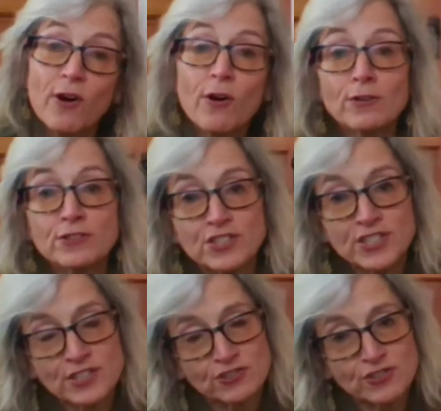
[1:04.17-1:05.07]
older
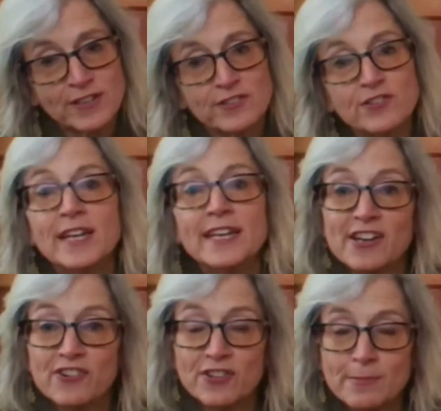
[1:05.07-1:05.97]
children, you can
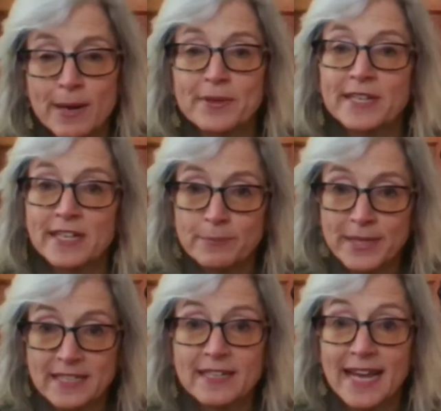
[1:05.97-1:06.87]
gear them up a little
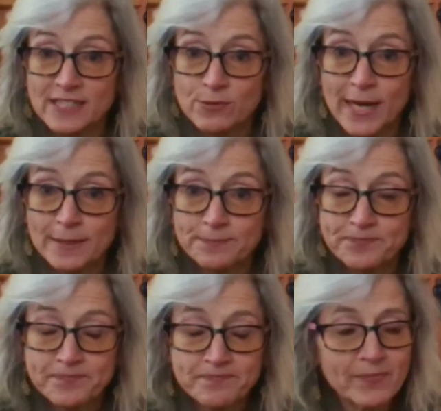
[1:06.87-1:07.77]
bit as well.
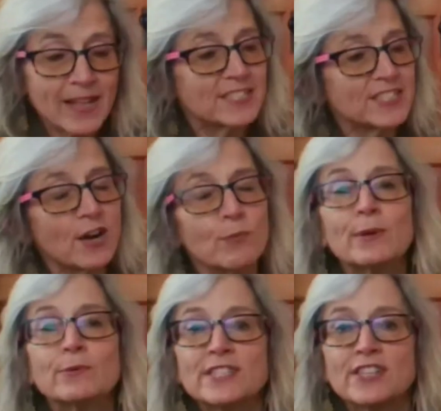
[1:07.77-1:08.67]
So we
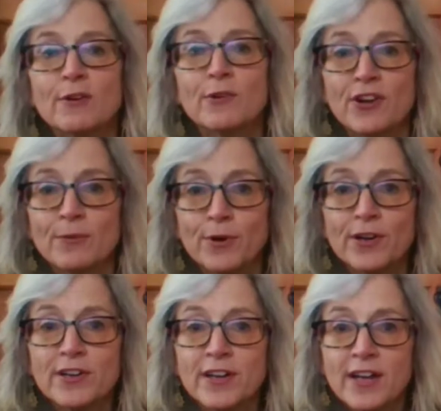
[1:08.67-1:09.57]
will start with our book
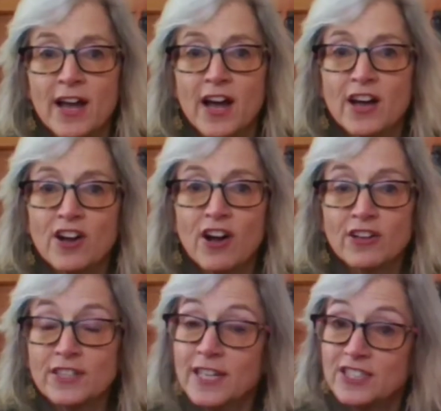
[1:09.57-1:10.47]

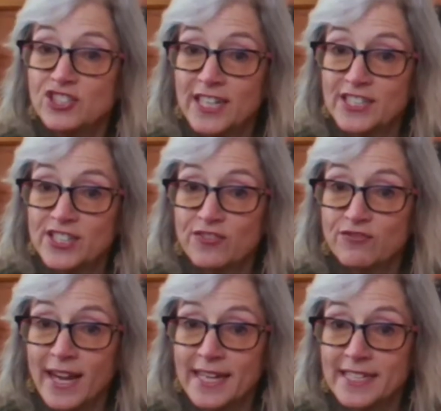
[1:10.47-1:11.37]
called Just
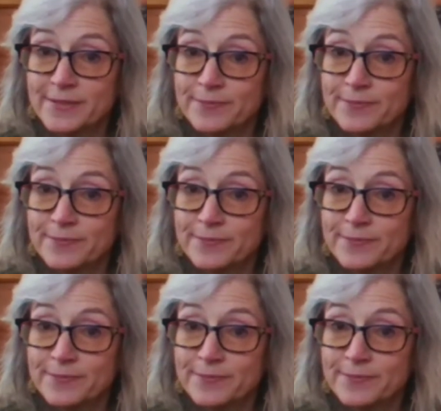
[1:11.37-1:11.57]
Write.